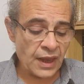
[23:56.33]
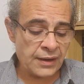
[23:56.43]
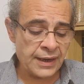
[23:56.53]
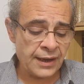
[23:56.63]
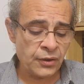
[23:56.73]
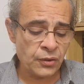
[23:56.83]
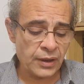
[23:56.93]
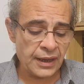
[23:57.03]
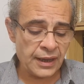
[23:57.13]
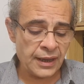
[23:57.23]
Now,
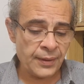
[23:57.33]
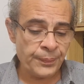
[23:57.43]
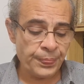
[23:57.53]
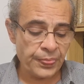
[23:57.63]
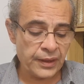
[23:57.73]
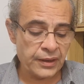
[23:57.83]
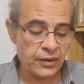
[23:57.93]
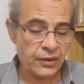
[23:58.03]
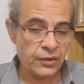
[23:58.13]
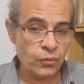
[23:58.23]

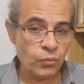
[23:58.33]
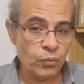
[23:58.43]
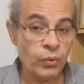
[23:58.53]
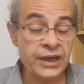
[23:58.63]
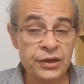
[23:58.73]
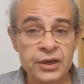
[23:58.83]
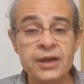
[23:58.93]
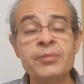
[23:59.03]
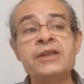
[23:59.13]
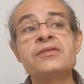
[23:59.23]
when you
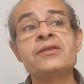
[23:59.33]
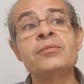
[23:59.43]
come into the